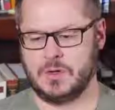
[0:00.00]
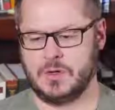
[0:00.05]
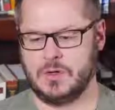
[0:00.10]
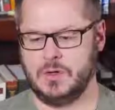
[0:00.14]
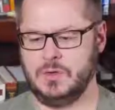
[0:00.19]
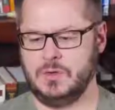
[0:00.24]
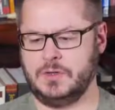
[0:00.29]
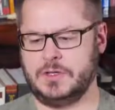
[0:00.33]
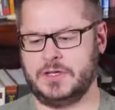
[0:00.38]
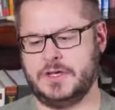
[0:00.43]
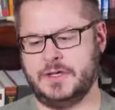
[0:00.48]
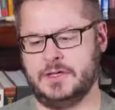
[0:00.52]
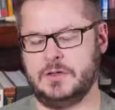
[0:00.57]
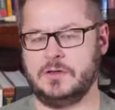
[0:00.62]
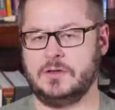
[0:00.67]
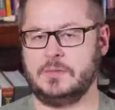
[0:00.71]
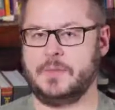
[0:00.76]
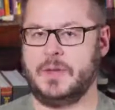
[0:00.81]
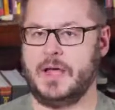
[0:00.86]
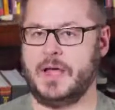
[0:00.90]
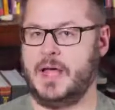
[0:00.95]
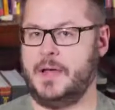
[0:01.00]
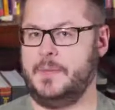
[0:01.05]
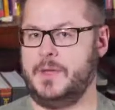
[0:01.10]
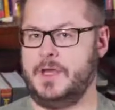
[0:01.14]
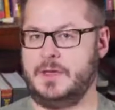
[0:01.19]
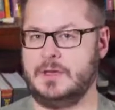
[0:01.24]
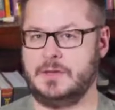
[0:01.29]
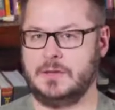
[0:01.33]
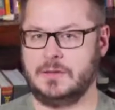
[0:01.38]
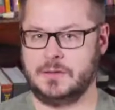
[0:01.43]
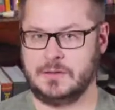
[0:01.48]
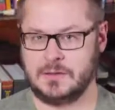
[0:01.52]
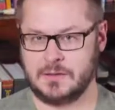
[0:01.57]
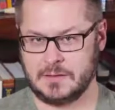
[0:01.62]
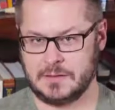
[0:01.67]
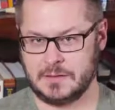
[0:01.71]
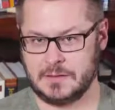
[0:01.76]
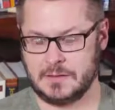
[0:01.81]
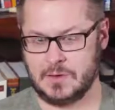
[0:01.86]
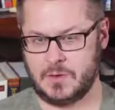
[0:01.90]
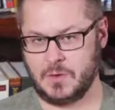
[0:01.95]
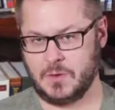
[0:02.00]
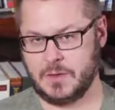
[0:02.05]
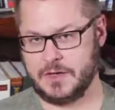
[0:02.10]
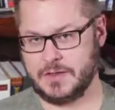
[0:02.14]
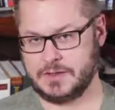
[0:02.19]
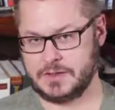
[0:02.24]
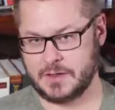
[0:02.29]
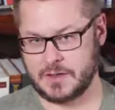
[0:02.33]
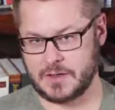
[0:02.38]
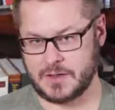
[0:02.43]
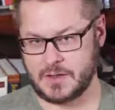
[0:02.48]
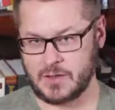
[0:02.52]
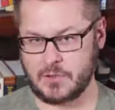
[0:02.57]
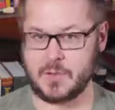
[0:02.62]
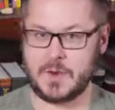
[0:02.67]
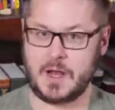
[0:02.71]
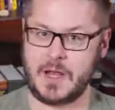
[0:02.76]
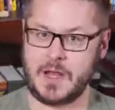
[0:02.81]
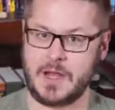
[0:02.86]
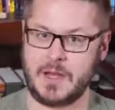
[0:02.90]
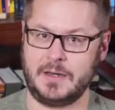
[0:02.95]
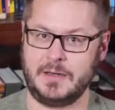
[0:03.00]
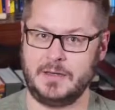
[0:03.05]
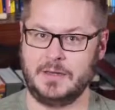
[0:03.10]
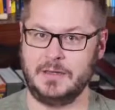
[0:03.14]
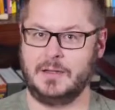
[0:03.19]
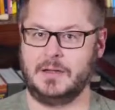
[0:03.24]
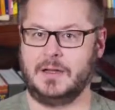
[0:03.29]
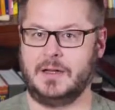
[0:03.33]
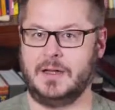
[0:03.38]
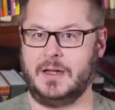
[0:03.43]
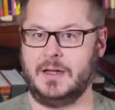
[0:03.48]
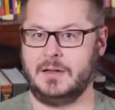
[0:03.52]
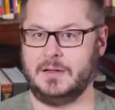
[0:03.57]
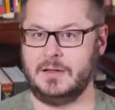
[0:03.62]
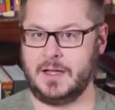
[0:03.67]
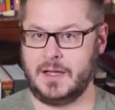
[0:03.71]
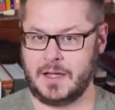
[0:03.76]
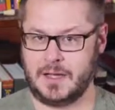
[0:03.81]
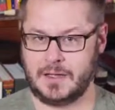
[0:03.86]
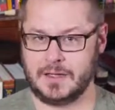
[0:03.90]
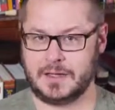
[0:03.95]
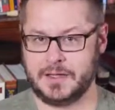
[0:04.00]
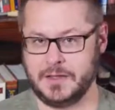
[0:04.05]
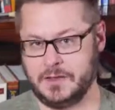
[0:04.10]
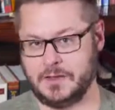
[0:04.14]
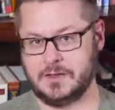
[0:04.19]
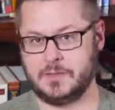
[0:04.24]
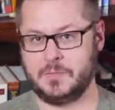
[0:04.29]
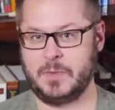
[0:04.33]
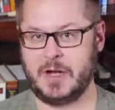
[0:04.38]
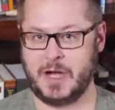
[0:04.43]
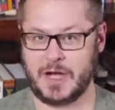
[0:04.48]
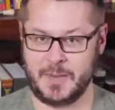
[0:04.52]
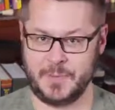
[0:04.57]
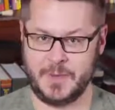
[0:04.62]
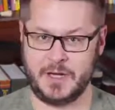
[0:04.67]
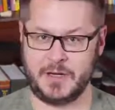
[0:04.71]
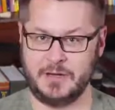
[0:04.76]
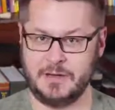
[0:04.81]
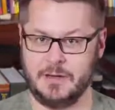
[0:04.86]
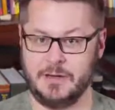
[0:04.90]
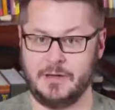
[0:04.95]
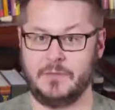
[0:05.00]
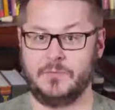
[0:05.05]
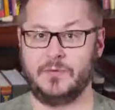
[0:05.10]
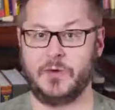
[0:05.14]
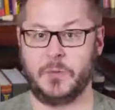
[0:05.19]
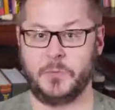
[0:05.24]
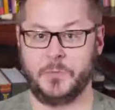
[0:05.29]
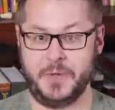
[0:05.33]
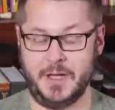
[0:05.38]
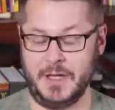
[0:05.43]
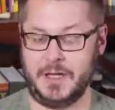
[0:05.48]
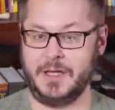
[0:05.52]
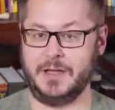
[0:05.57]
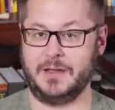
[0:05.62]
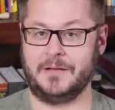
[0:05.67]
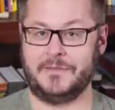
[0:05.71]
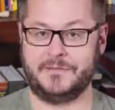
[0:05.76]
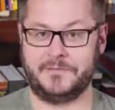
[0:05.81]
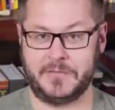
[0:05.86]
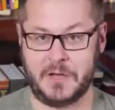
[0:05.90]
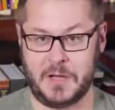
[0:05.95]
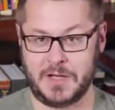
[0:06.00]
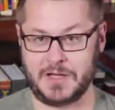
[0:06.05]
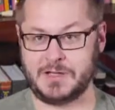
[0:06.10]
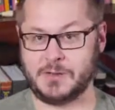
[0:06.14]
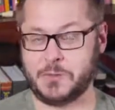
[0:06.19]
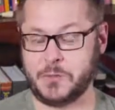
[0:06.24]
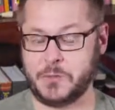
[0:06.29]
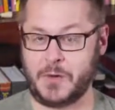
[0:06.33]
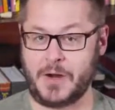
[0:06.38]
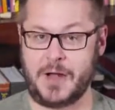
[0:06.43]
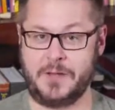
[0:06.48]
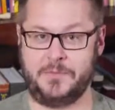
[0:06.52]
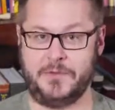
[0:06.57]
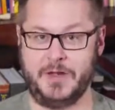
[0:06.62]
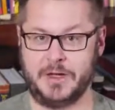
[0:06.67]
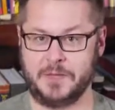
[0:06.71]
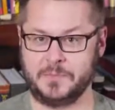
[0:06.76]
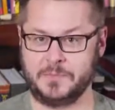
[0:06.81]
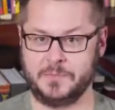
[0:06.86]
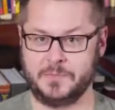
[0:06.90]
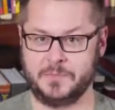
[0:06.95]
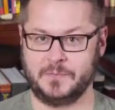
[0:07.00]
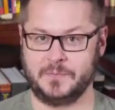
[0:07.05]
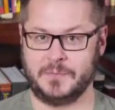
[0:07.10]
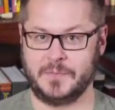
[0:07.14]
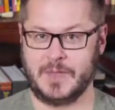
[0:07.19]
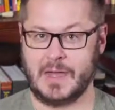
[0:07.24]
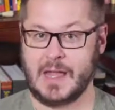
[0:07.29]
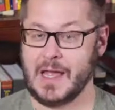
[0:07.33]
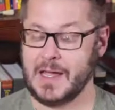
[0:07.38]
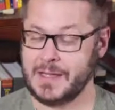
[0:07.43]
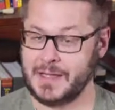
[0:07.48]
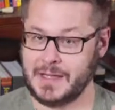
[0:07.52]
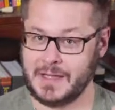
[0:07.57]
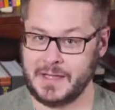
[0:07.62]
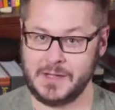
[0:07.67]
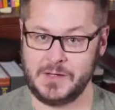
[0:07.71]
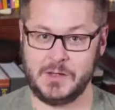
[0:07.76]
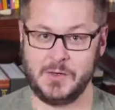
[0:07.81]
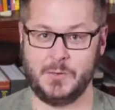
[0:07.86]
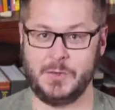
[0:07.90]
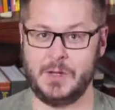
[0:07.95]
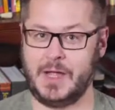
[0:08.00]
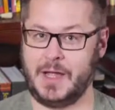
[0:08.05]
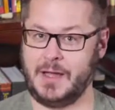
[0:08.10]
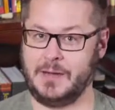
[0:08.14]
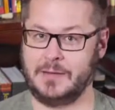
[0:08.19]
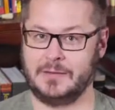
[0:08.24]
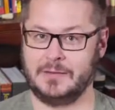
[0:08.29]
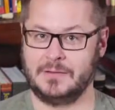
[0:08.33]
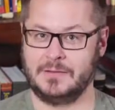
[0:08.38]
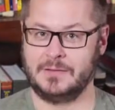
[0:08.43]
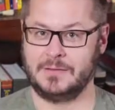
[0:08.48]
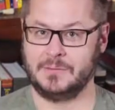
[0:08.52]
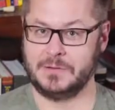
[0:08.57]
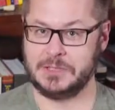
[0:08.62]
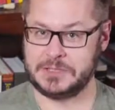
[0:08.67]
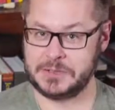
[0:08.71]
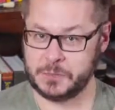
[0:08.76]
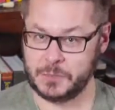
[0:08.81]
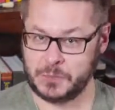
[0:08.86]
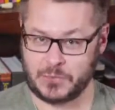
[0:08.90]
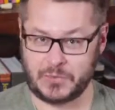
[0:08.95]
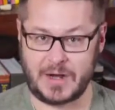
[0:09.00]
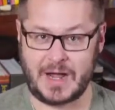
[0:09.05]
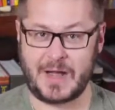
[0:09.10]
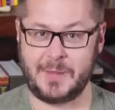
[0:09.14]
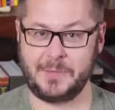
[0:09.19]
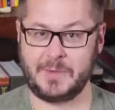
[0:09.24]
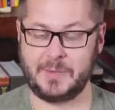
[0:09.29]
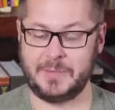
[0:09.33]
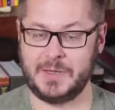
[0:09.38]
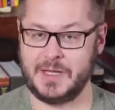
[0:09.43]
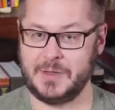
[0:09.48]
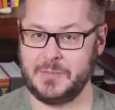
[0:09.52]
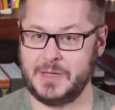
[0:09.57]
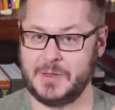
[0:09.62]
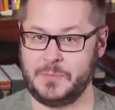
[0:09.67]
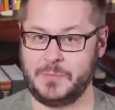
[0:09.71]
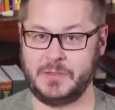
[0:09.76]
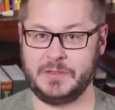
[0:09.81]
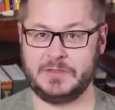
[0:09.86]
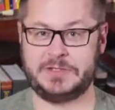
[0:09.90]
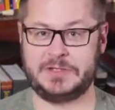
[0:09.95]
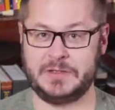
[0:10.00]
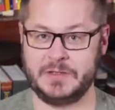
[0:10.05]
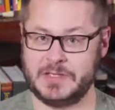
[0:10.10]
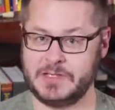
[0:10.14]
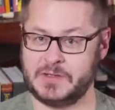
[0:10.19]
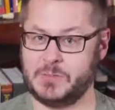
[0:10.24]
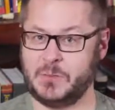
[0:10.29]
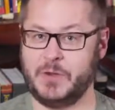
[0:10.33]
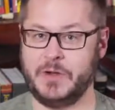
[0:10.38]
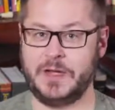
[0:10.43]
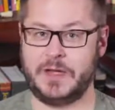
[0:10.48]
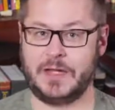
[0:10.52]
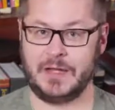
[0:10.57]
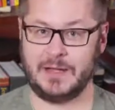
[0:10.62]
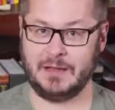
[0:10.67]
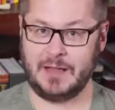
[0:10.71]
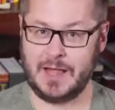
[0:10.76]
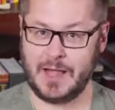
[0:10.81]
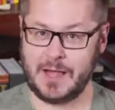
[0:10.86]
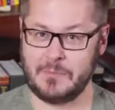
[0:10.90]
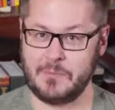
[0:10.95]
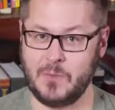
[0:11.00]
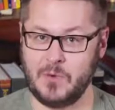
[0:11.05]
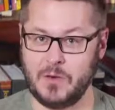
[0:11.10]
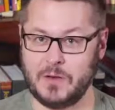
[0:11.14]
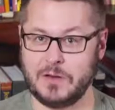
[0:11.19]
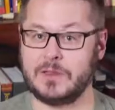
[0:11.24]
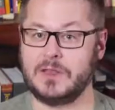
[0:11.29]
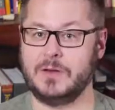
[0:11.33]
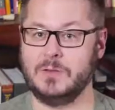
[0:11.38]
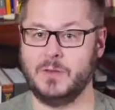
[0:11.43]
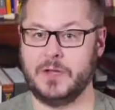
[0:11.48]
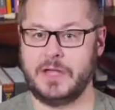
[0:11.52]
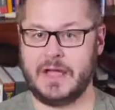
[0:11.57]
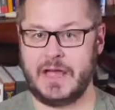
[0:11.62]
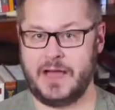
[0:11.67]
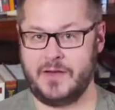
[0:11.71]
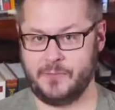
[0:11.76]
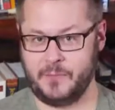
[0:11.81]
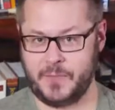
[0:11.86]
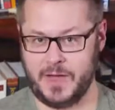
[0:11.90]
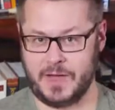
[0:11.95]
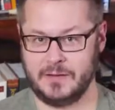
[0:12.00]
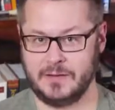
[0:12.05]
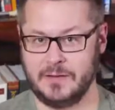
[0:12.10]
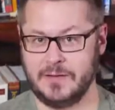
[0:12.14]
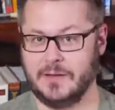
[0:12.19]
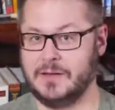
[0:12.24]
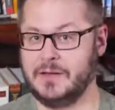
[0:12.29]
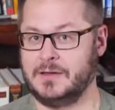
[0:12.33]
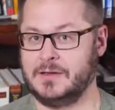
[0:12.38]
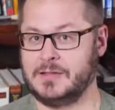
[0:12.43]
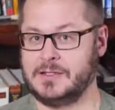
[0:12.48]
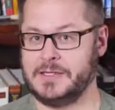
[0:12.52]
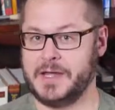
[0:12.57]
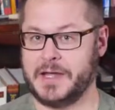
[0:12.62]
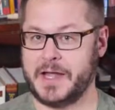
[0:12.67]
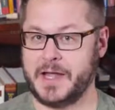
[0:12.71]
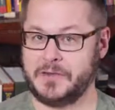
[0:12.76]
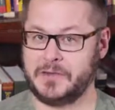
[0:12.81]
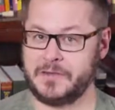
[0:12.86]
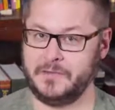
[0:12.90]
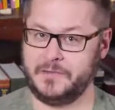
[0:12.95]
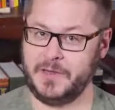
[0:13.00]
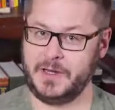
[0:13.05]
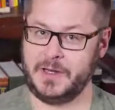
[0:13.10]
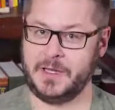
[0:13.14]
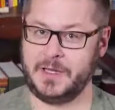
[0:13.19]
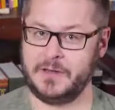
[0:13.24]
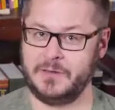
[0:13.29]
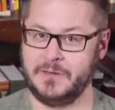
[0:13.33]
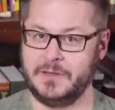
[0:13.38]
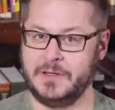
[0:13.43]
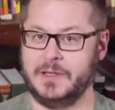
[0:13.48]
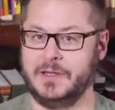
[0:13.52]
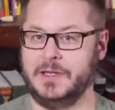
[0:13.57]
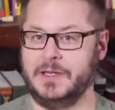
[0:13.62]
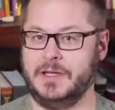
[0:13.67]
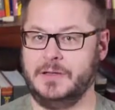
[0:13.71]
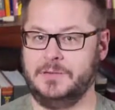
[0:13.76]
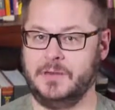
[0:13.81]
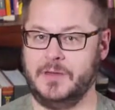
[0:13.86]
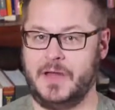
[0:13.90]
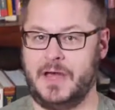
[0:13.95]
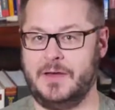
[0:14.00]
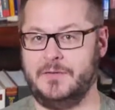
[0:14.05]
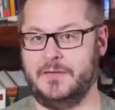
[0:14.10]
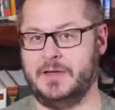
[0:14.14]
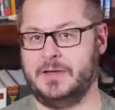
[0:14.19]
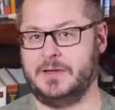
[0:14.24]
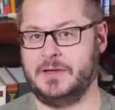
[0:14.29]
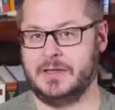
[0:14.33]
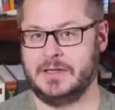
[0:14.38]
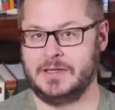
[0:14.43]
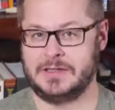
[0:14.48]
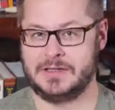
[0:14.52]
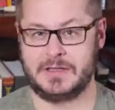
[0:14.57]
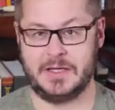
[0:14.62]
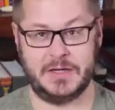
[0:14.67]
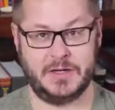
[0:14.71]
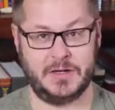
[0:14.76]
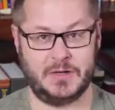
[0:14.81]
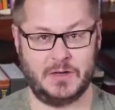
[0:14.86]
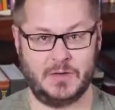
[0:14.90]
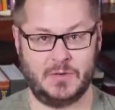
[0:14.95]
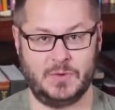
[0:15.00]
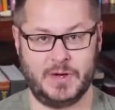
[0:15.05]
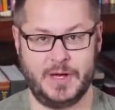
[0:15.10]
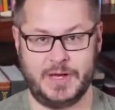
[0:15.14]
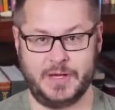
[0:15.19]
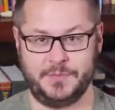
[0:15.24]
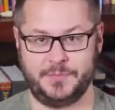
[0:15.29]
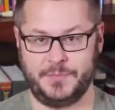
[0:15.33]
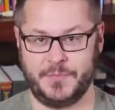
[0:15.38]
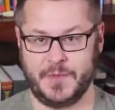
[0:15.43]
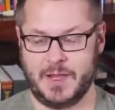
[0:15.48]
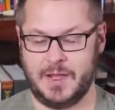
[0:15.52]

Who killed Muhammad? According to the Quran, Allah killed Muhammad for being a false prophet. I kid you not. We should probably be pushing this point a lot more than we have been. Check out the video if you haven't seen it already.